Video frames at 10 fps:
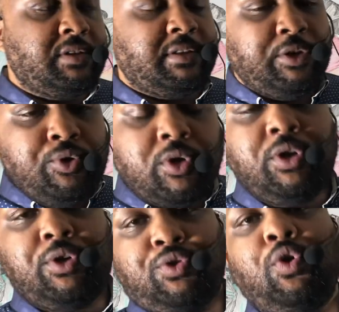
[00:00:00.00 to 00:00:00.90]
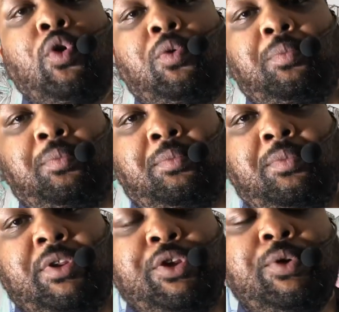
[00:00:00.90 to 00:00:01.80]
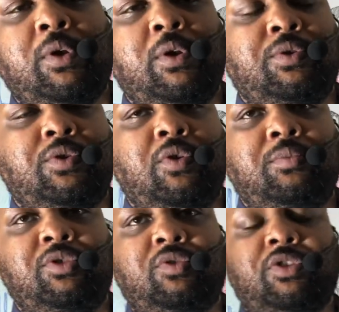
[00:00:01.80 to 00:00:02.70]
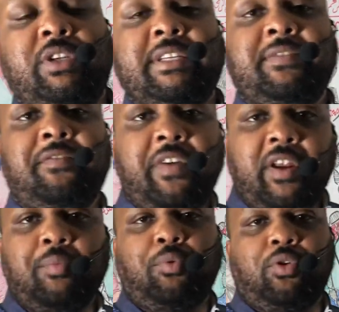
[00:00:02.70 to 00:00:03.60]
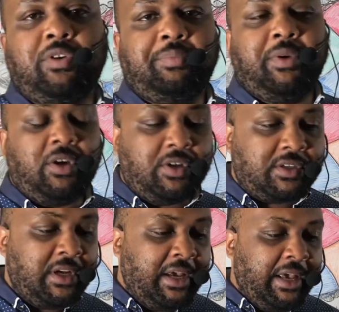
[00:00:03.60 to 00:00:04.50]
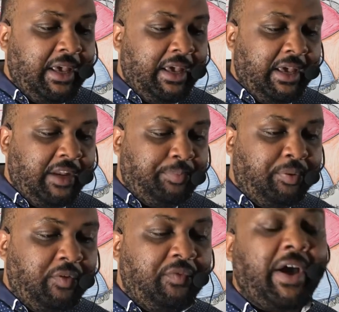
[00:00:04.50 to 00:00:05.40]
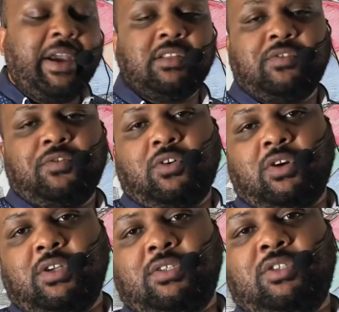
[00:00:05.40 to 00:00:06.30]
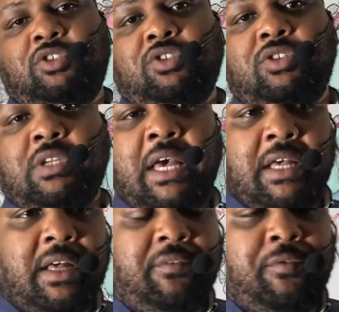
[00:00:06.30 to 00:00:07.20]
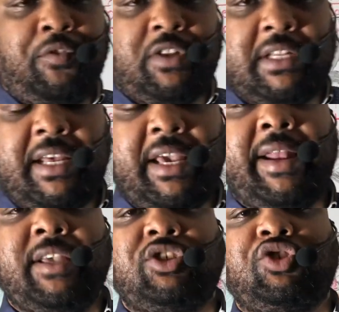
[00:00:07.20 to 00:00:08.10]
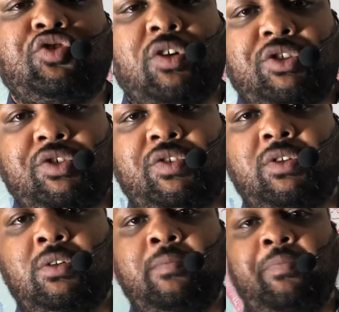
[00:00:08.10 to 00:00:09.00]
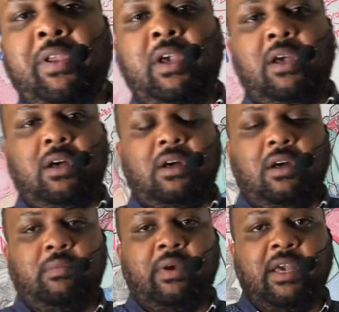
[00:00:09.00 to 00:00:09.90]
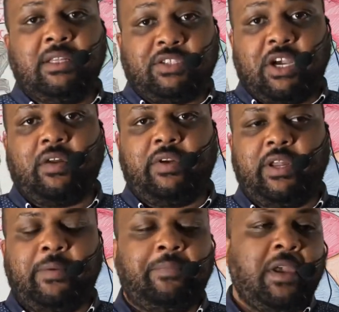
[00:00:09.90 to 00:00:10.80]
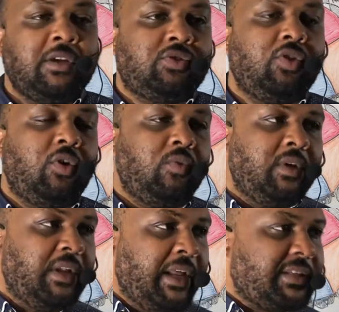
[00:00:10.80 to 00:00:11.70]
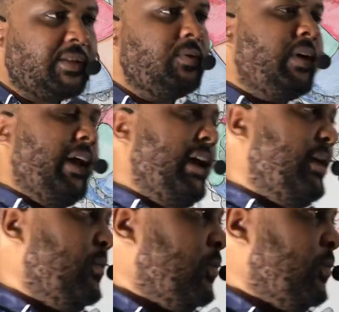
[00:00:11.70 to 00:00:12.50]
nucleosome structure is very important because it provides for us, for the DNA, structural integrity. So let's look at